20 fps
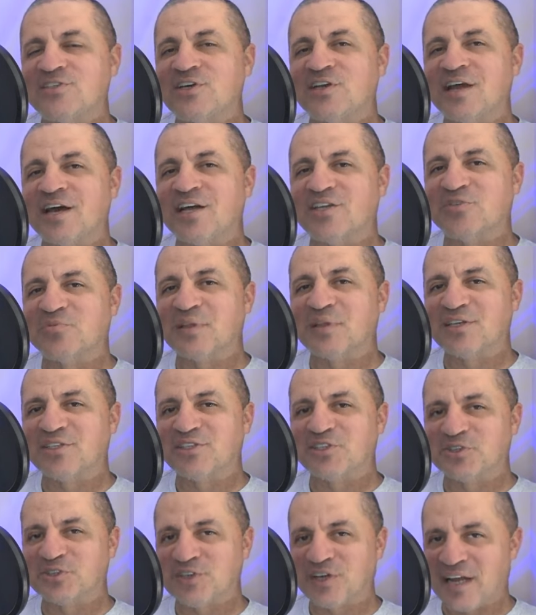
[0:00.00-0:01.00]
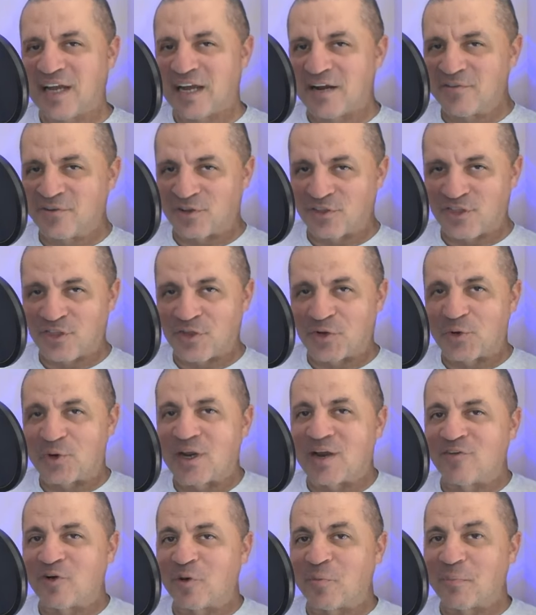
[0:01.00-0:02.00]
the announcement that she's going to have her third
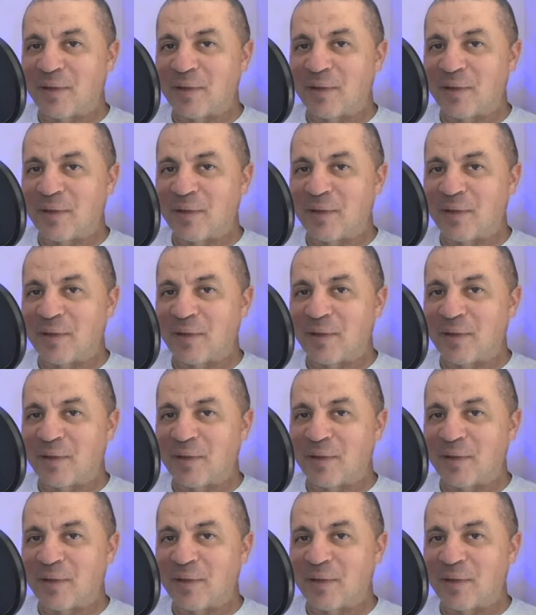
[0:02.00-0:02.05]
ever